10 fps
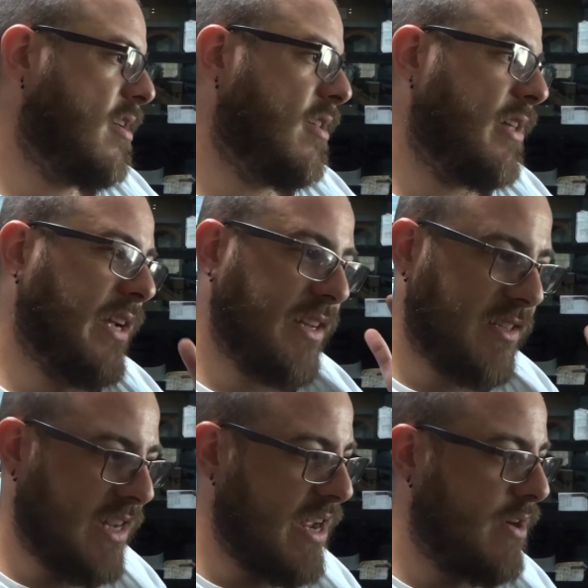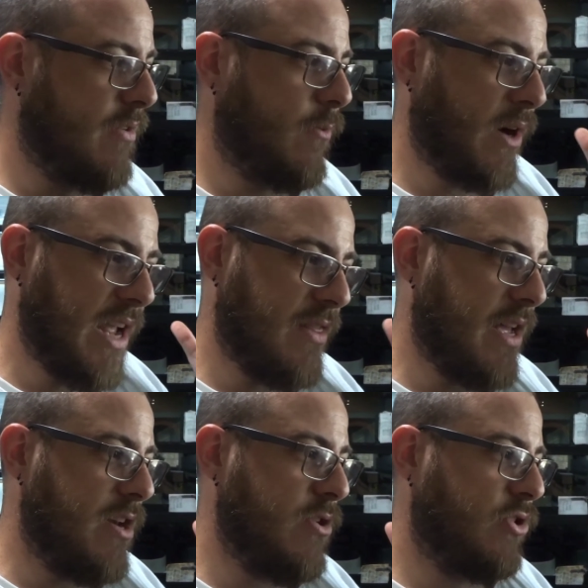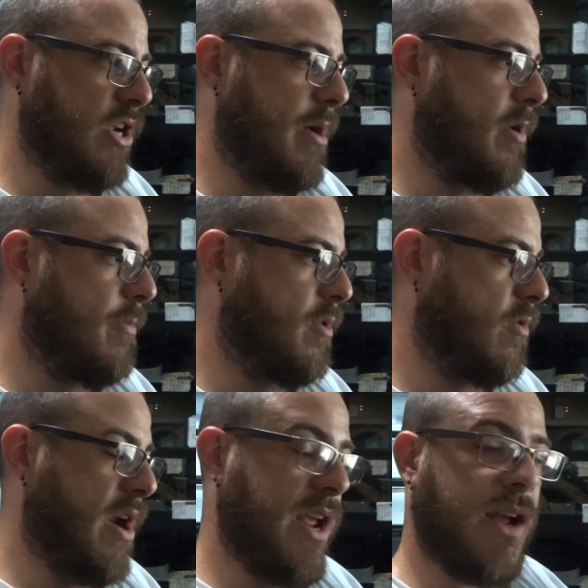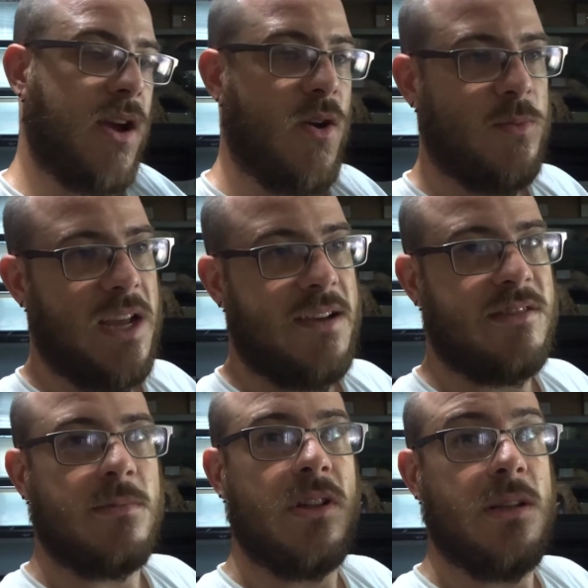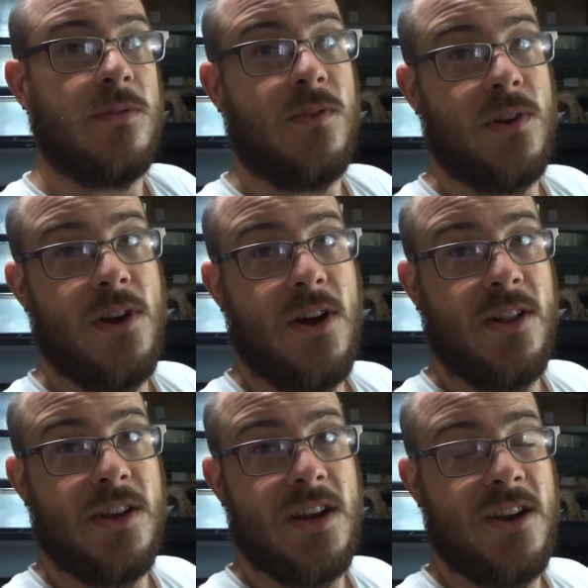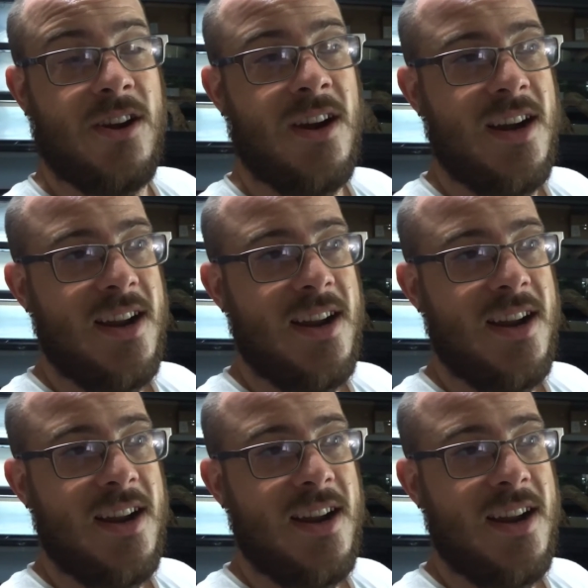like I said, we're getting that new shop up and running. I hope to have some clips for y'all in here.